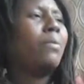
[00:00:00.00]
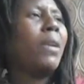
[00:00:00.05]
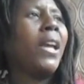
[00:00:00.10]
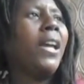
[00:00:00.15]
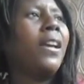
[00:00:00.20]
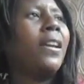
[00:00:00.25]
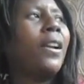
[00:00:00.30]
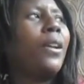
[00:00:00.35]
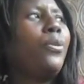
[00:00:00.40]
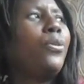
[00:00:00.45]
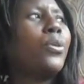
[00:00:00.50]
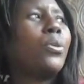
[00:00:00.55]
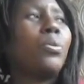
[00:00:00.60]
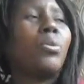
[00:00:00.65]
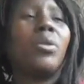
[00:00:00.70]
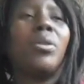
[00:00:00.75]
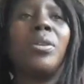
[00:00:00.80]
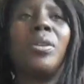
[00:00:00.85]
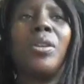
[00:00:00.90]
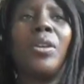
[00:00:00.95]
man, I feel
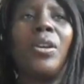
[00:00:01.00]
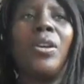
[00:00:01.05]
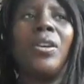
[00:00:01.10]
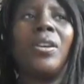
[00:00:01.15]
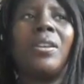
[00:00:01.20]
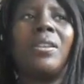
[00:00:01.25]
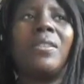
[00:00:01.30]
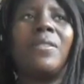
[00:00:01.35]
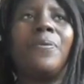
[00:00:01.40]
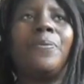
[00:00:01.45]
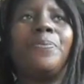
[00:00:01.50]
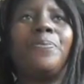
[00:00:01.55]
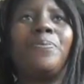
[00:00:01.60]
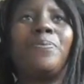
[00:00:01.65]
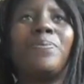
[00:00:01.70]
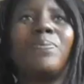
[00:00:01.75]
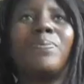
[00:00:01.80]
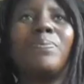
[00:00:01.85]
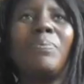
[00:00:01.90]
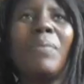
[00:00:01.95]
really good.
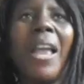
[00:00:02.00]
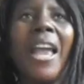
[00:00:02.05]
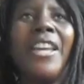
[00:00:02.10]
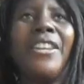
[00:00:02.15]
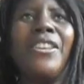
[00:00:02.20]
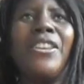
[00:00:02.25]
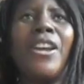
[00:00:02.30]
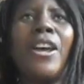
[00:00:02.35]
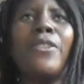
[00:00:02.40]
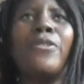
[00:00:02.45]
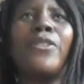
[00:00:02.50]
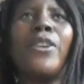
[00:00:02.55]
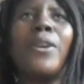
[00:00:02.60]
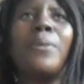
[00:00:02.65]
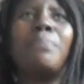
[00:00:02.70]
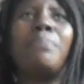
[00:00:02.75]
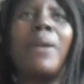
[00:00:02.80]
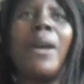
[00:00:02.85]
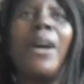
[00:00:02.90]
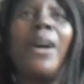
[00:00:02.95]
And then I
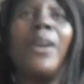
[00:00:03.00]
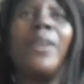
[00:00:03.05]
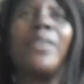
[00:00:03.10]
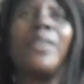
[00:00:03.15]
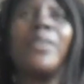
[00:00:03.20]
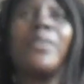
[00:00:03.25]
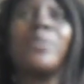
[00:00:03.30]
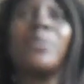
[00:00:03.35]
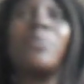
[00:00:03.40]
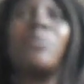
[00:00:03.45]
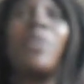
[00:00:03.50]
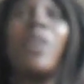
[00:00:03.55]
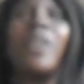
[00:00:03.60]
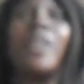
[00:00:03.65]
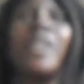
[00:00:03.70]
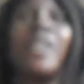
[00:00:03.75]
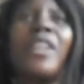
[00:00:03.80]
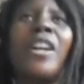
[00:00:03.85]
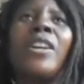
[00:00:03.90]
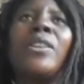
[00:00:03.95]
felt bad because I'm
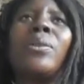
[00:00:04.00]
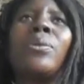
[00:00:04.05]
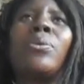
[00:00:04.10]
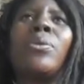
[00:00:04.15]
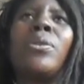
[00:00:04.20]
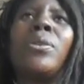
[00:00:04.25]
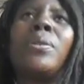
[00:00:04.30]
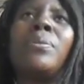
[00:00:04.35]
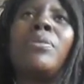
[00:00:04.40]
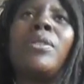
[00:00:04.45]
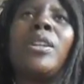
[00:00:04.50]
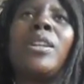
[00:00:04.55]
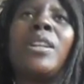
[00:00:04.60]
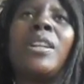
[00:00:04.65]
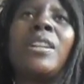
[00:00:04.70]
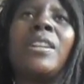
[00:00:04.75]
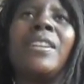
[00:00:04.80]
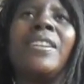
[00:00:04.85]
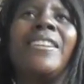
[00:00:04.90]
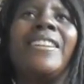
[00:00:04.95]
walking out in the world and
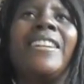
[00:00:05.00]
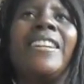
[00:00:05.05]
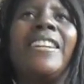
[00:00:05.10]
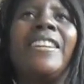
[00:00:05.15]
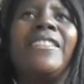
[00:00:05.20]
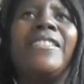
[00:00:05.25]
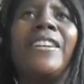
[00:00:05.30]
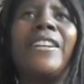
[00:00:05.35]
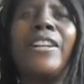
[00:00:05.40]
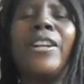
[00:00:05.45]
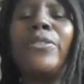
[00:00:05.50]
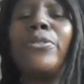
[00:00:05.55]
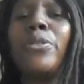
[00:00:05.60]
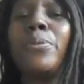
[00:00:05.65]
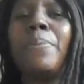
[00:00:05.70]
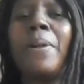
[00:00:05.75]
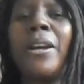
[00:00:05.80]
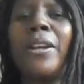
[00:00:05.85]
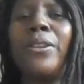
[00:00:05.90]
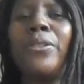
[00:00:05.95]
thinking, not
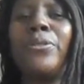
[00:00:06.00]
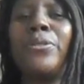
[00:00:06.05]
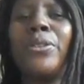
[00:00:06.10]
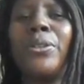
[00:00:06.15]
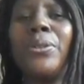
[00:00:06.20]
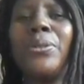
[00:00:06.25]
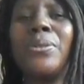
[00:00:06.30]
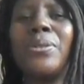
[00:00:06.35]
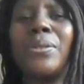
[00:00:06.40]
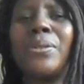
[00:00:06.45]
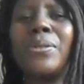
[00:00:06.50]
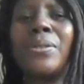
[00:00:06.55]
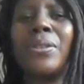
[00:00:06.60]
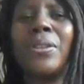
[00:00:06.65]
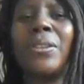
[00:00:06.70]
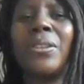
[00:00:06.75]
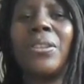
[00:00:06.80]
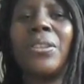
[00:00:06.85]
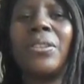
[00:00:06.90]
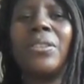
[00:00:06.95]
everybody feels this
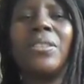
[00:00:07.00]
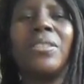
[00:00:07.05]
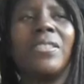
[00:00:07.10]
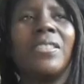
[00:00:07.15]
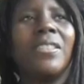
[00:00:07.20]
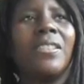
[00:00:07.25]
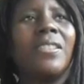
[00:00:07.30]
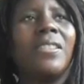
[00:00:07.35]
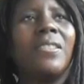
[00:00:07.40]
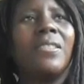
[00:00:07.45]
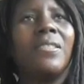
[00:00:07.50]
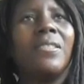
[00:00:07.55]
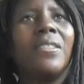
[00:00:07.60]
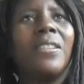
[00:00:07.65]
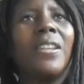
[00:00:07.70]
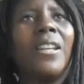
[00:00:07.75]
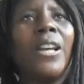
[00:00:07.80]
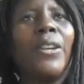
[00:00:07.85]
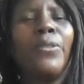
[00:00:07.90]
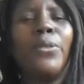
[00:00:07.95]
good.
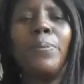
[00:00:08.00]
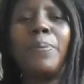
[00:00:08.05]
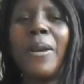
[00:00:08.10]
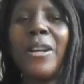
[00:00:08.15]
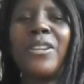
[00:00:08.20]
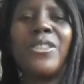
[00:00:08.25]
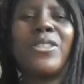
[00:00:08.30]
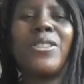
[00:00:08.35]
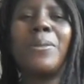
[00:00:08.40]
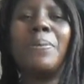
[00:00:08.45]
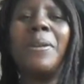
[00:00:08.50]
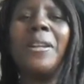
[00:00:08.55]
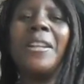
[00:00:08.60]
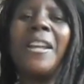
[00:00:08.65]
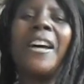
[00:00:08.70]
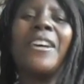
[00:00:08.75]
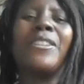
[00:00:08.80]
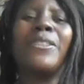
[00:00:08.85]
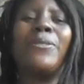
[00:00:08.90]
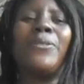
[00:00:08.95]
Everybody should be
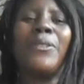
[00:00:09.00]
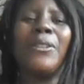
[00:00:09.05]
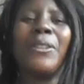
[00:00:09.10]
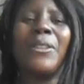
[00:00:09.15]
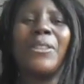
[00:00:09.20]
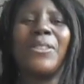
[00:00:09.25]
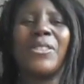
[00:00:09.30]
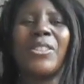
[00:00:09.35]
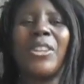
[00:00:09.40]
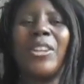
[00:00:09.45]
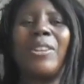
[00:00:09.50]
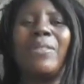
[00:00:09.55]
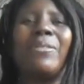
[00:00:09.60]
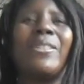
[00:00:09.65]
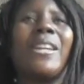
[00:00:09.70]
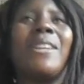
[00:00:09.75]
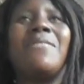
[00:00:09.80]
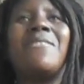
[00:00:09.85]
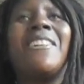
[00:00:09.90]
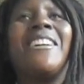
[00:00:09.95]
allowed to feel this good if
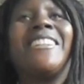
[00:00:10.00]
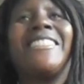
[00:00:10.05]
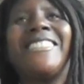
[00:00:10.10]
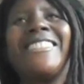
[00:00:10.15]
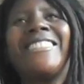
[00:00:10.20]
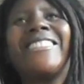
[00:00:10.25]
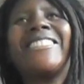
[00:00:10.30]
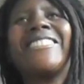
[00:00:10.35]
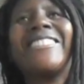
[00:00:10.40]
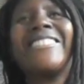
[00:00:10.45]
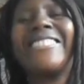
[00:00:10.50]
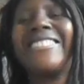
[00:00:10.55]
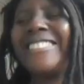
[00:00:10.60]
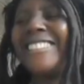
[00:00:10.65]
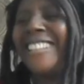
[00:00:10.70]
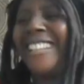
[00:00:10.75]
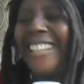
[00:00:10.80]
they want to.